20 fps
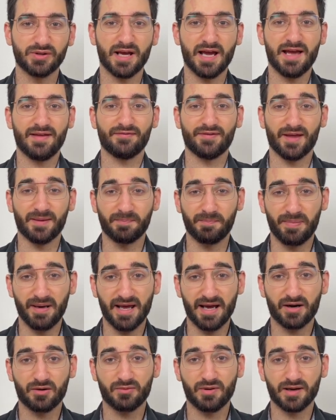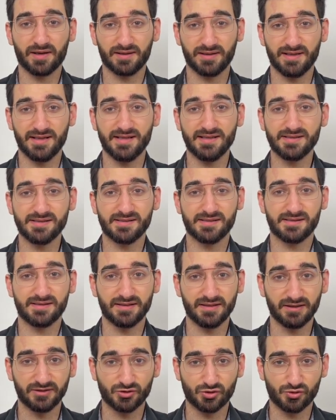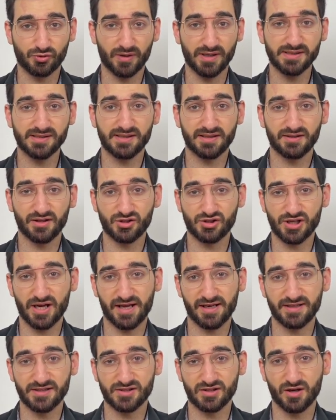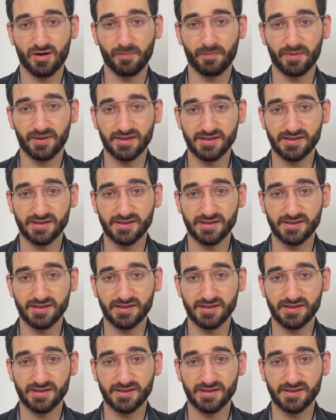that BlackRock is still trusting the Chinese companies.